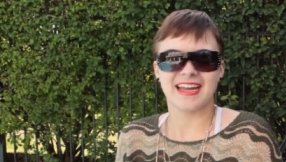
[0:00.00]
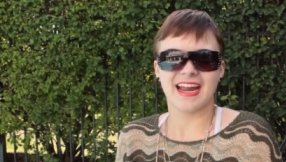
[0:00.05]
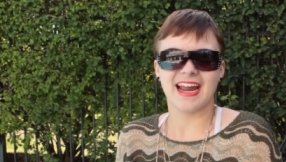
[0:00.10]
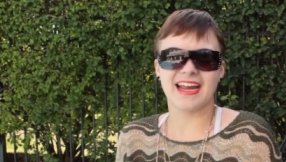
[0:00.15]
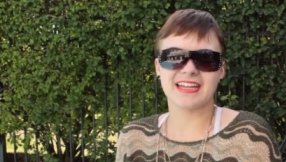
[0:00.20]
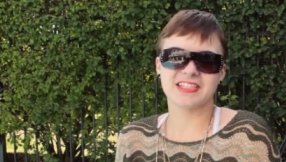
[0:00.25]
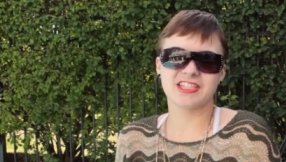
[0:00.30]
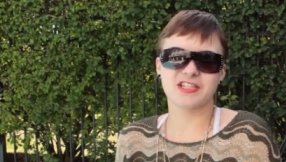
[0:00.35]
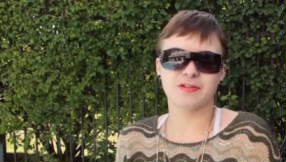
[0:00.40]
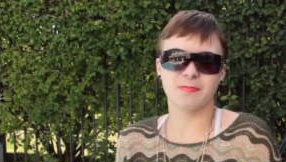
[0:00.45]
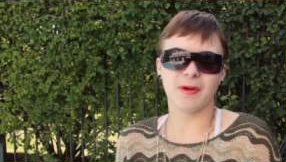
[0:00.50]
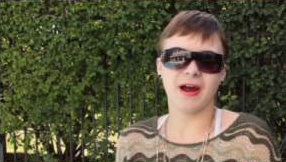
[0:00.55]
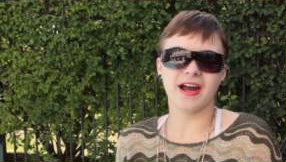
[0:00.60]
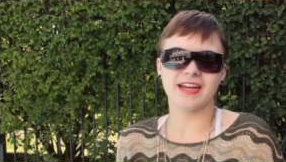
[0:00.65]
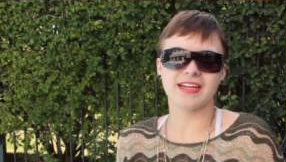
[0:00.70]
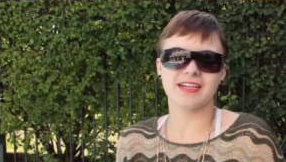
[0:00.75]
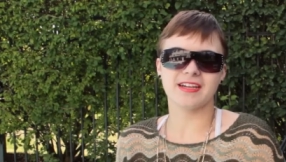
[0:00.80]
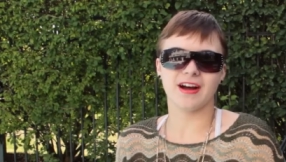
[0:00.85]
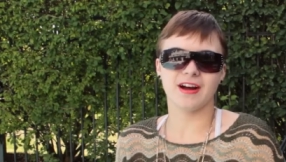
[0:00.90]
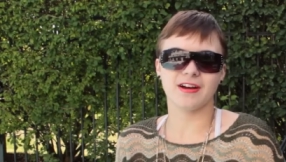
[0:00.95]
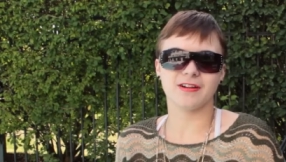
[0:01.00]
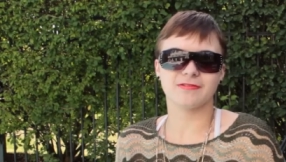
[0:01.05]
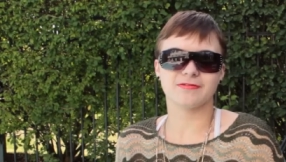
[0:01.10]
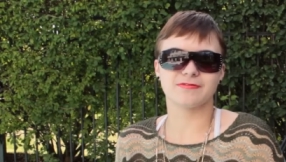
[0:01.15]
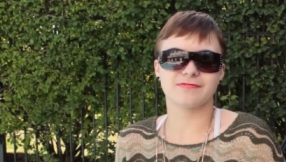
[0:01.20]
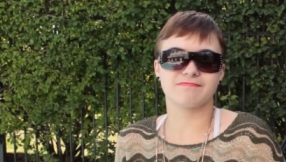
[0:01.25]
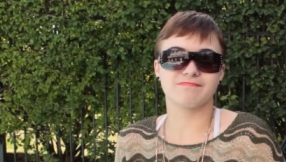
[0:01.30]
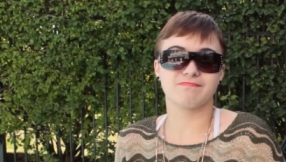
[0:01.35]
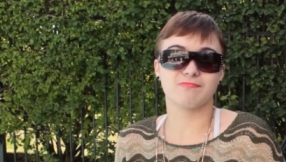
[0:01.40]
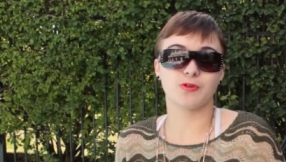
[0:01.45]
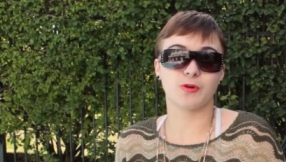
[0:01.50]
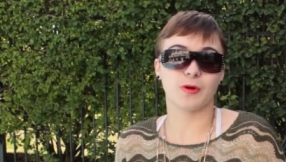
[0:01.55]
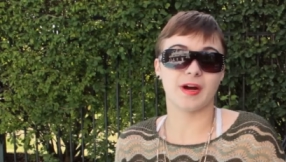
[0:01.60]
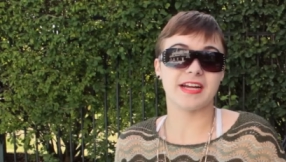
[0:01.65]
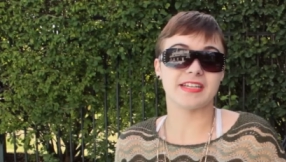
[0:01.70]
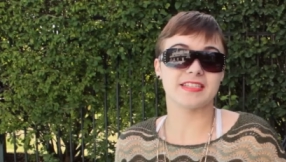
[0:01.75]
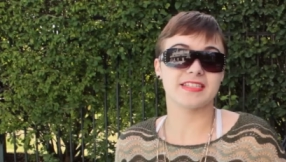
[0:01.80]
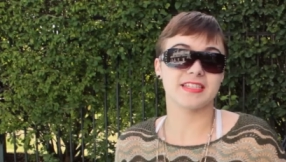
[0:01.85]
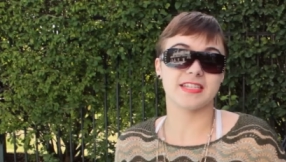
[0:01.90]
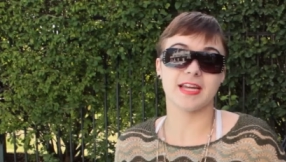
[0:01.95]
In spite of
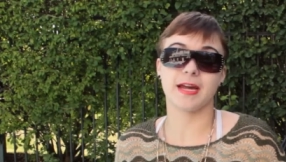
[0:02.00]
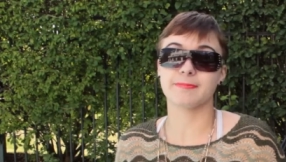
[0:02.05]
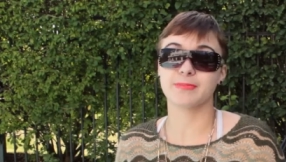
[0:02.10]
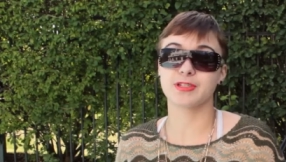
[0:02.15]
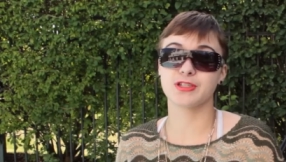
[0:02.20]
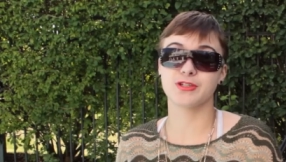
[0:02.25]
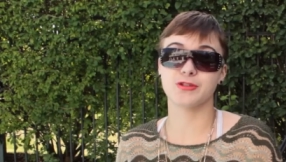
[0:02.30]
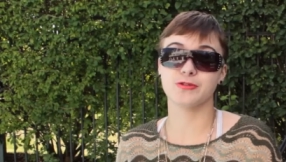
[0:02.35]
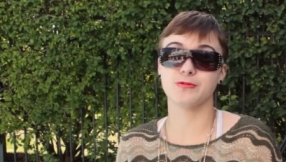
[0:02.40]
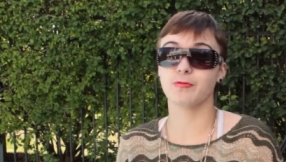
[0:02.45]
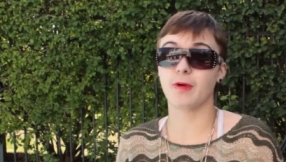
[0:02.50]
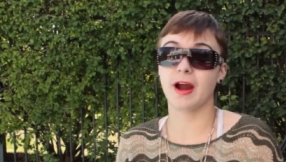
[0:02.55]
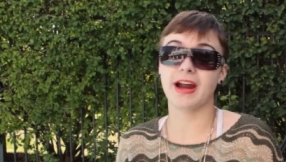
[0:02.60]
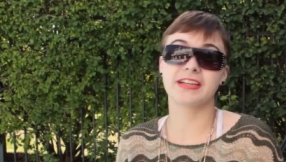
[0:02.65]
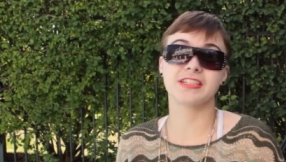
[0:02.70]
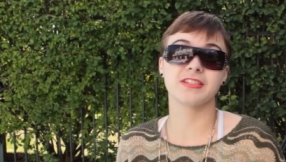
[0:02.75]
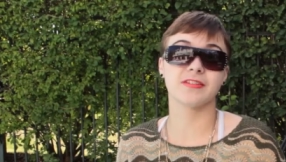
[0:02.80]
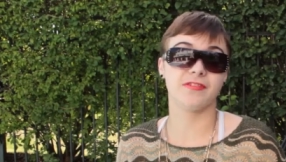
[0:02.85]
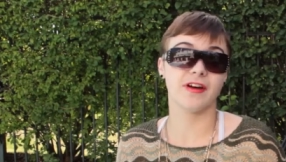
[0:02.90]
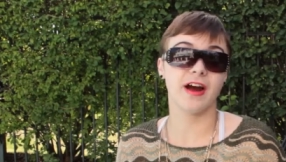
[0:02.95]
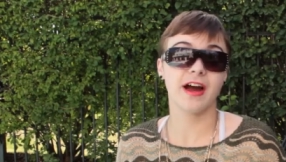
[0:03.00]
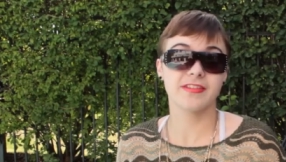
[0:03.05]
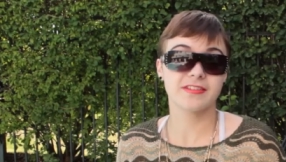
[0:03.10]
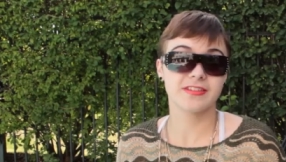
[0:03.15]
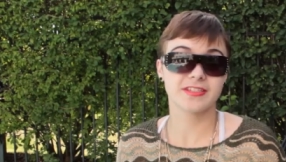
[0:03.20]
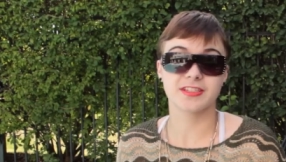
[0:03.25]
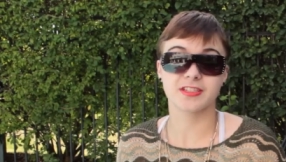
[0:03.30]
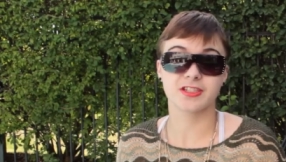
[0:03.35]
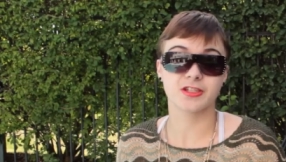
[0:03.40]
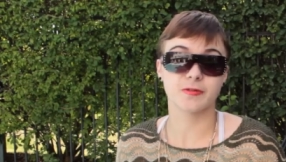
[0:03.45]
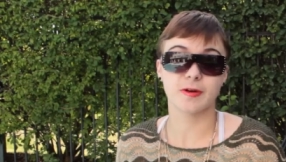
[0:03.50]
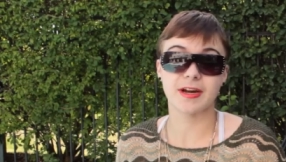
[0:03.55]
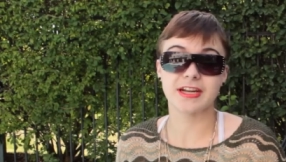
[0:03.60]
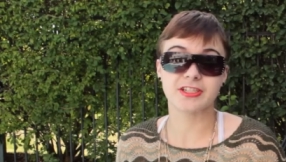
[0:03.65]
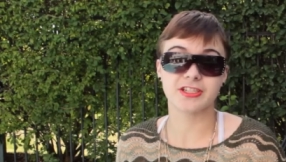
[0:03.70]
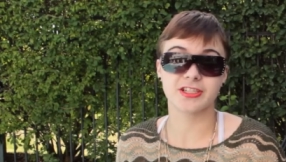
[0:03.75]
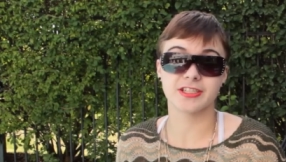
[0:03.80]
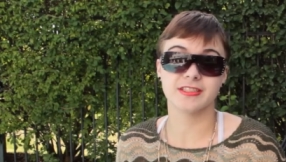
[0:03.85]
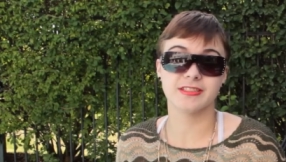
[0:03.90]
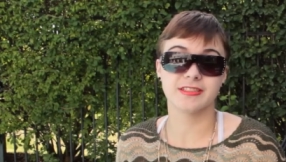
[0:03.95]
Grant's attempts to rectify the
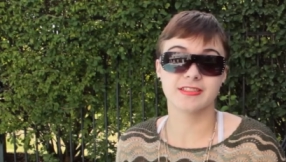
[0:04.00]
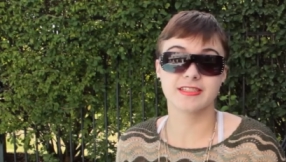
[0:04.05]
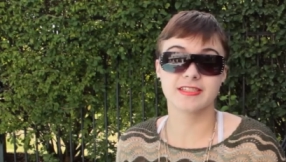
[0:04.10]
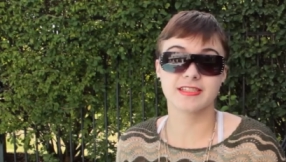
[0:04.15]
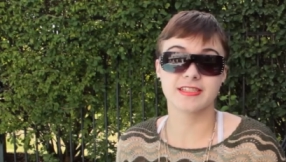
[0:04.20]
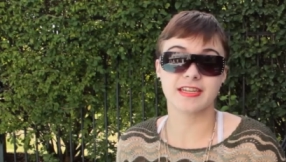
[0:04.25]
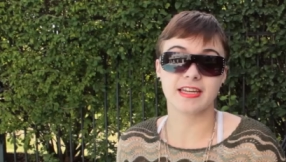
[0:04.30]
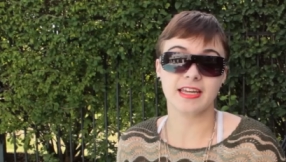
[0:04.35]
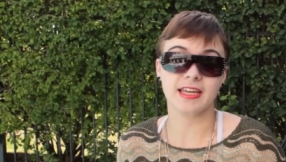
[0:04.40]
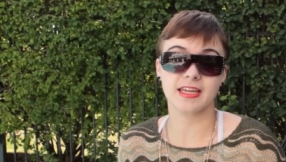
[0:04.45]
situations,